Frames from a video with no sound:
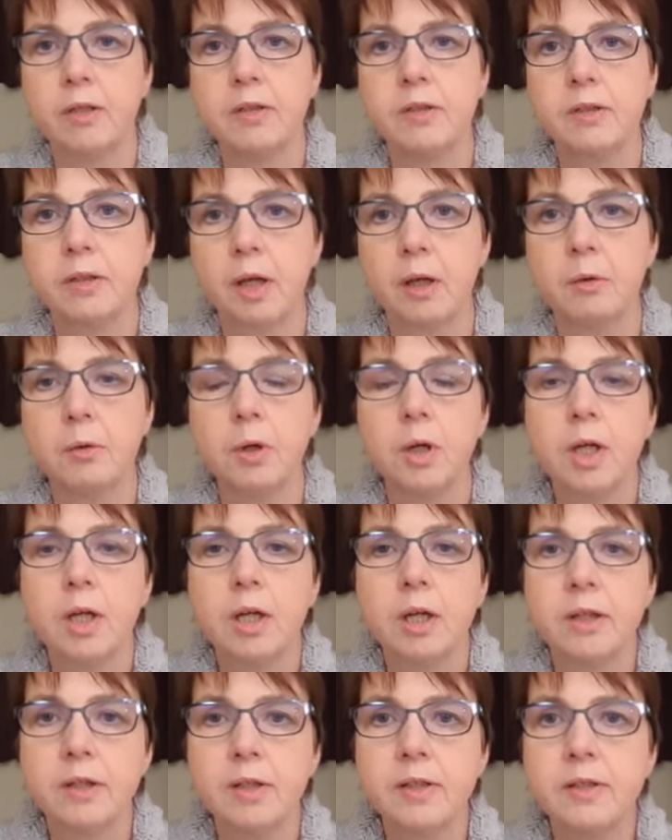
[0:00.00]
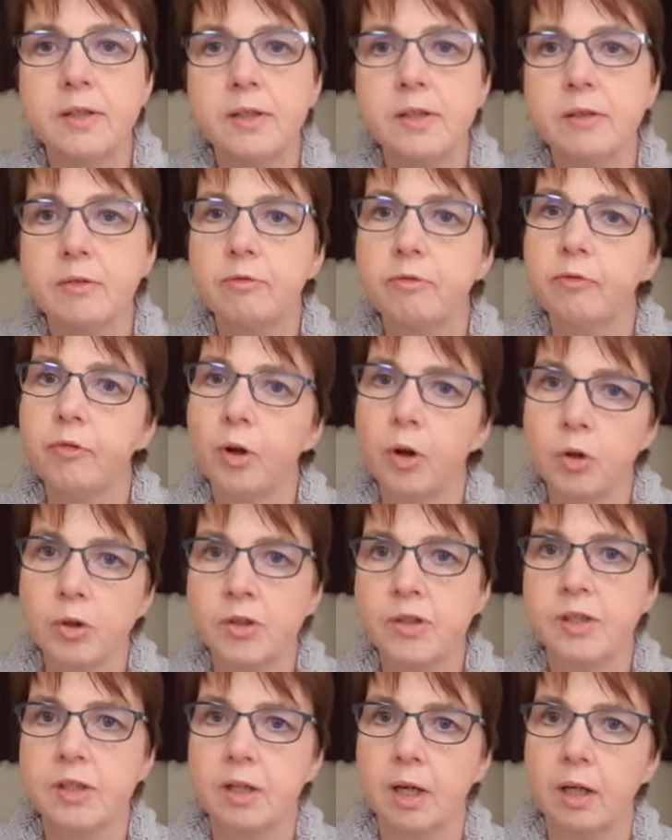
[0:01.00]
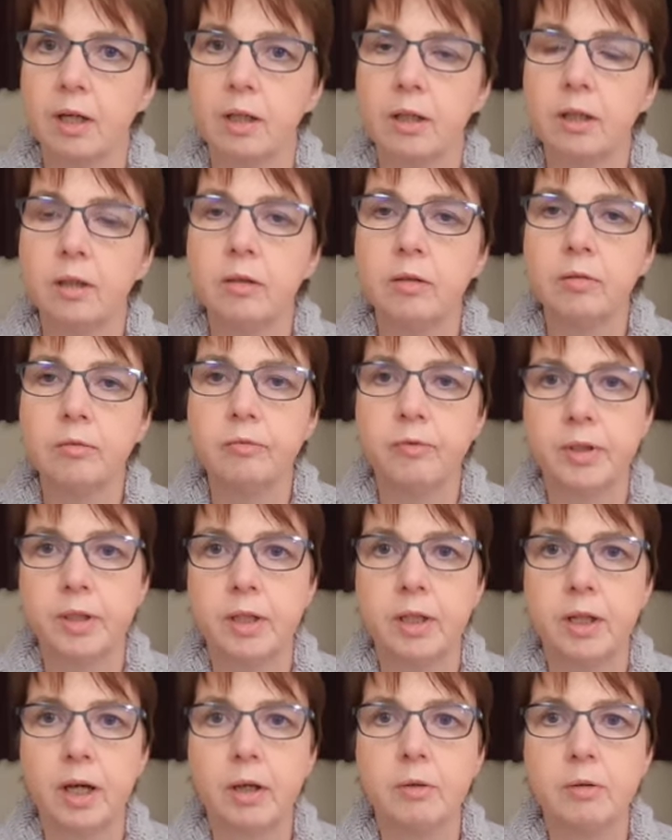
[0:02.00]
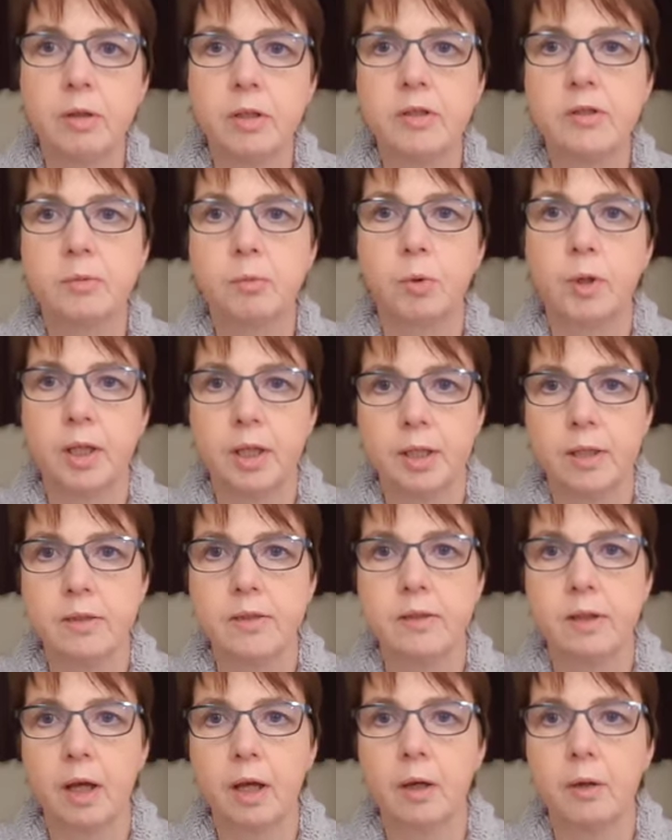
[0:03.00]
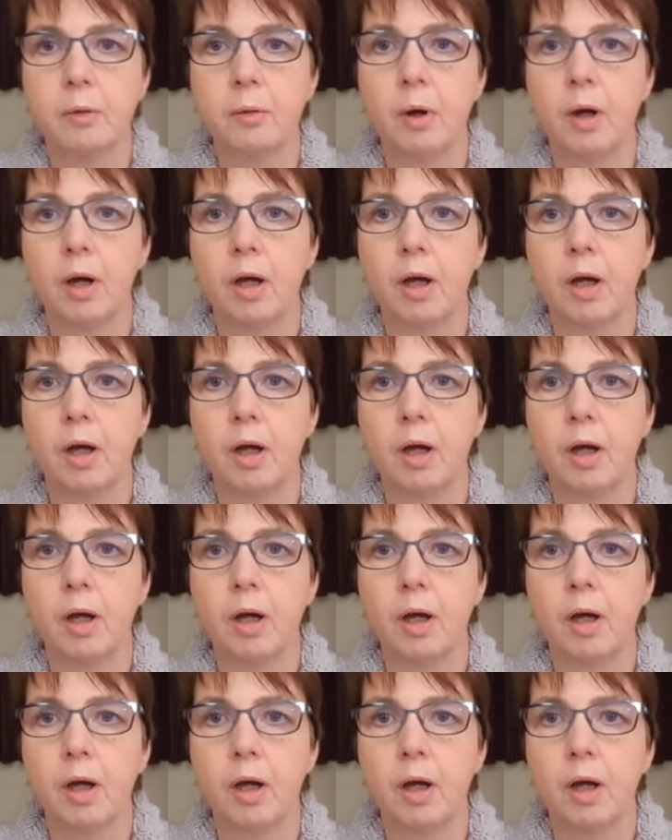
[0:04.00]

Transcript: So this is a vlog style video this week, so